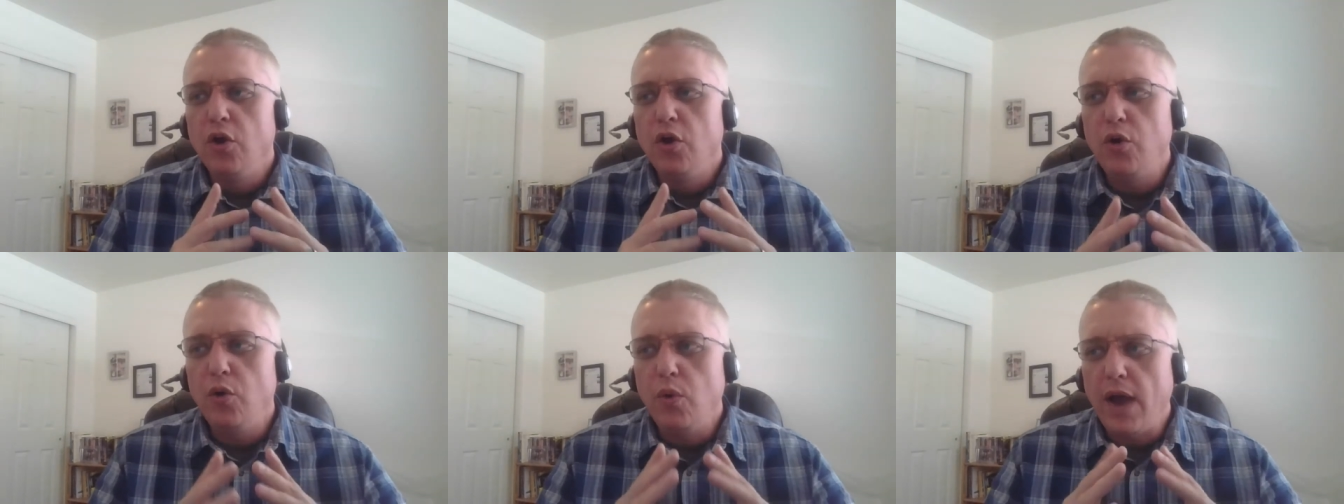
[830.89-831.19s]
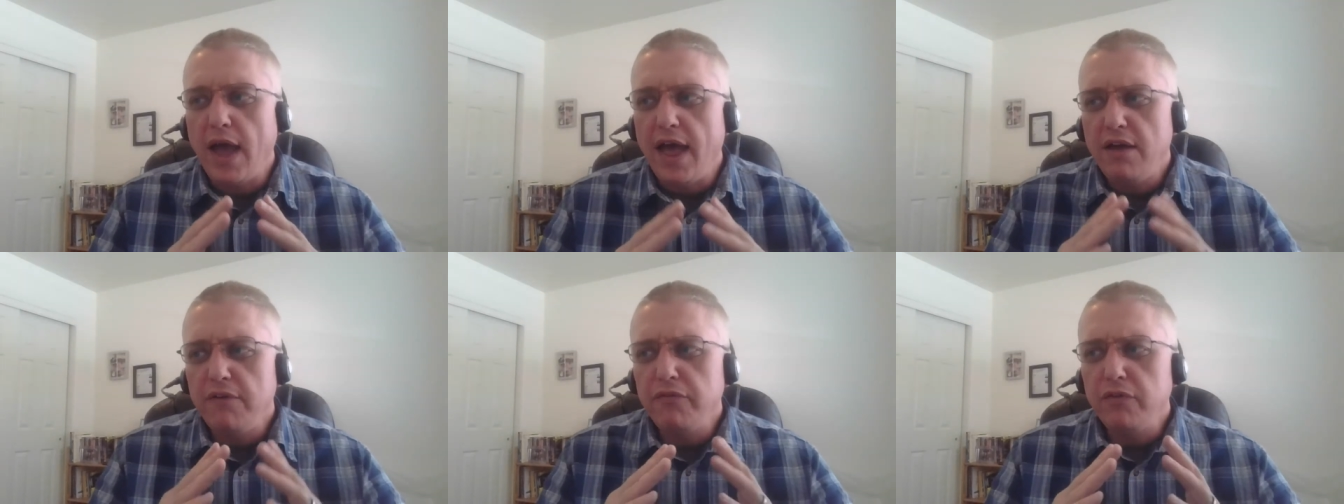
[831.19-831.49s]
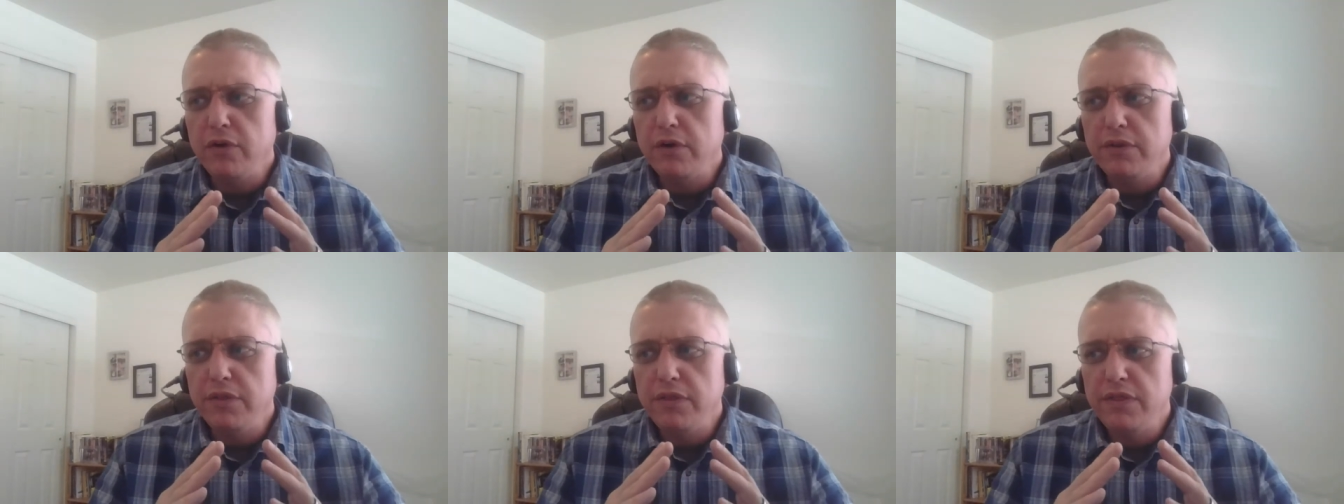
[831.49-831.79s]

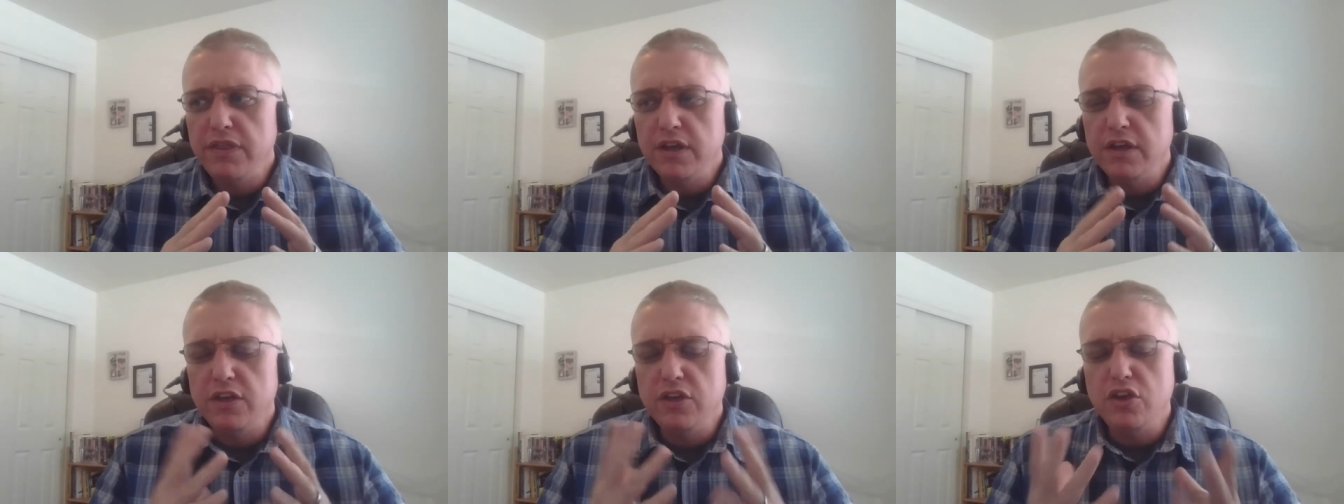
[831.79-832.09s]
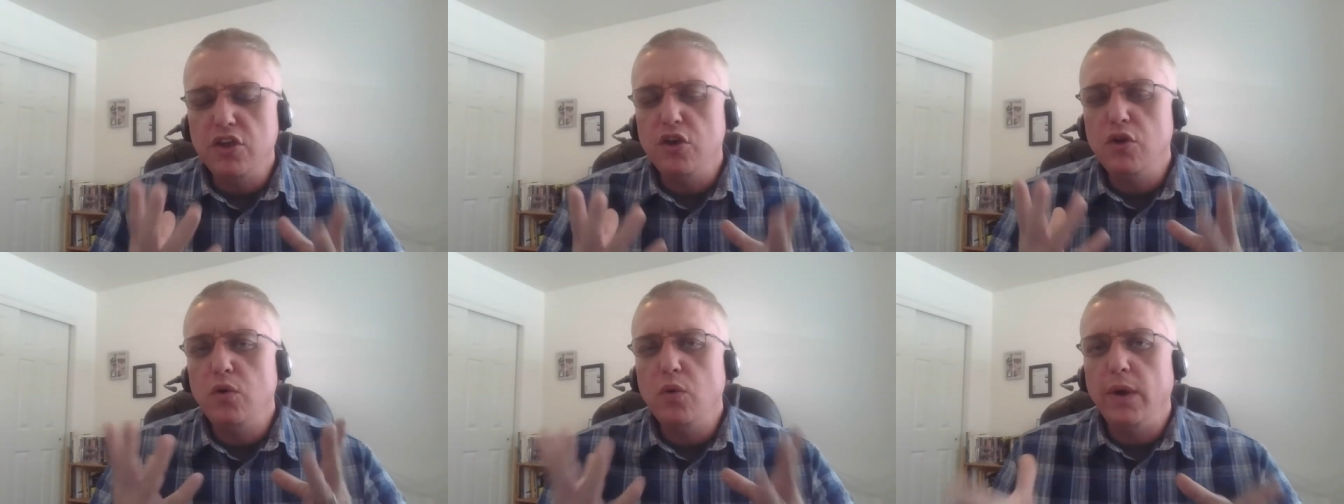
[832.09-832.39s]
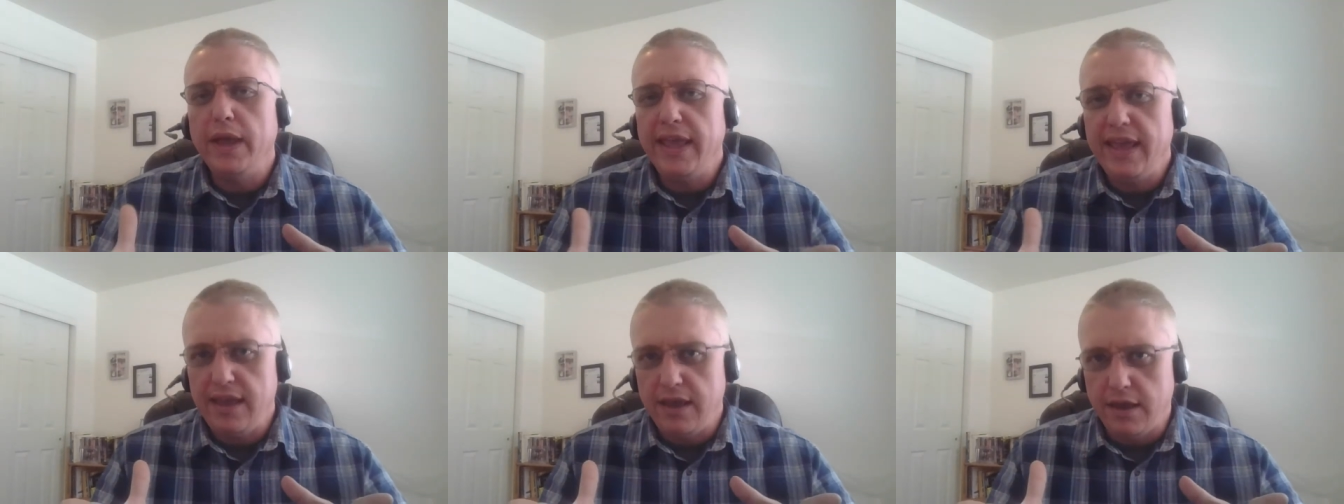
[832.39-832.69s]
Whoever the you
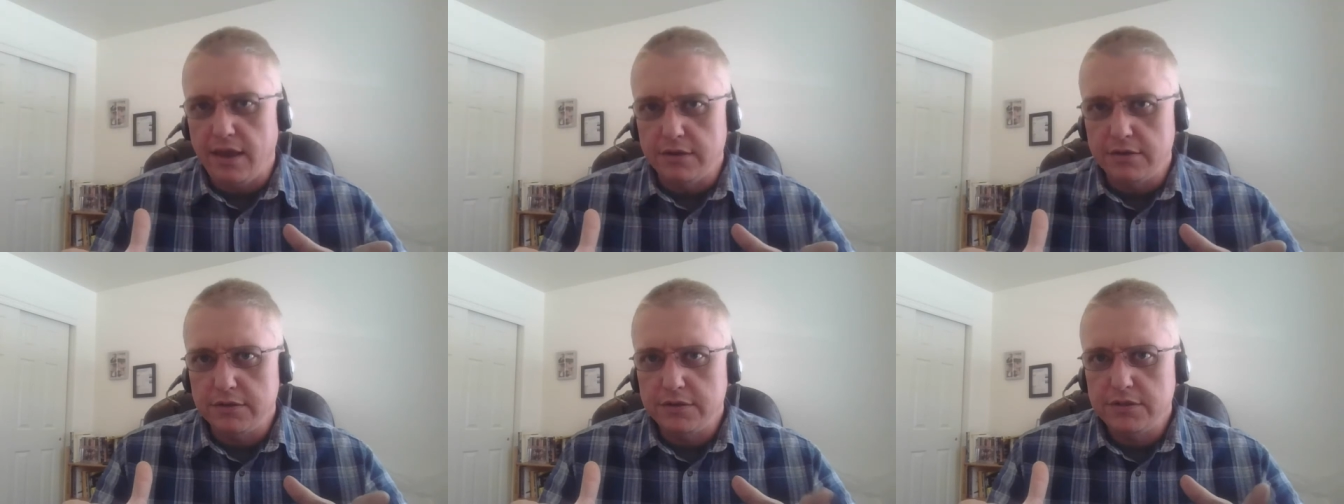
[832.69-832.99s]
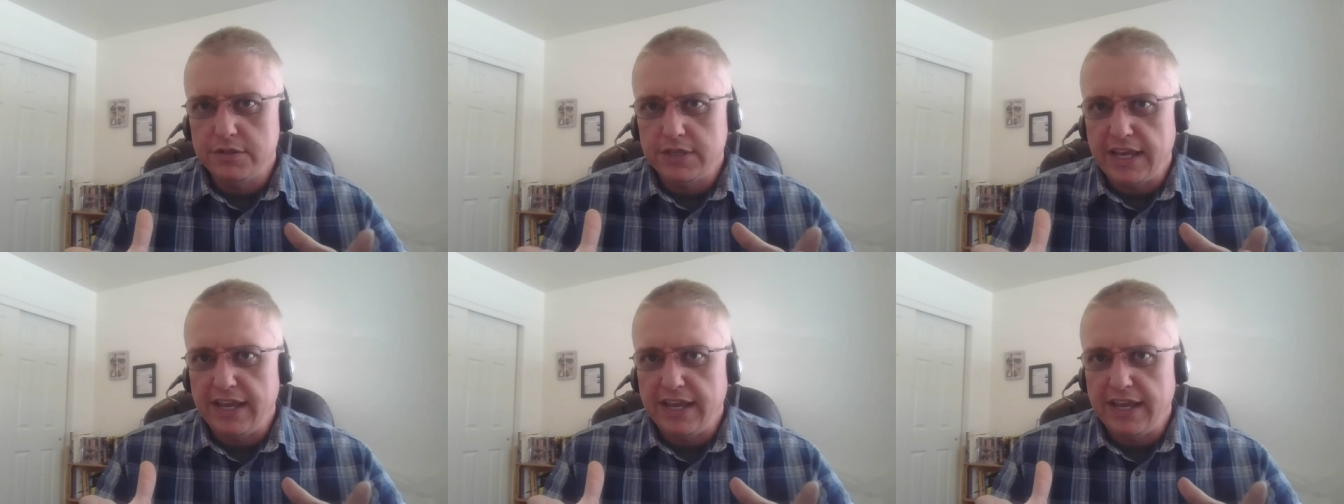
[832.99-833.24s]
is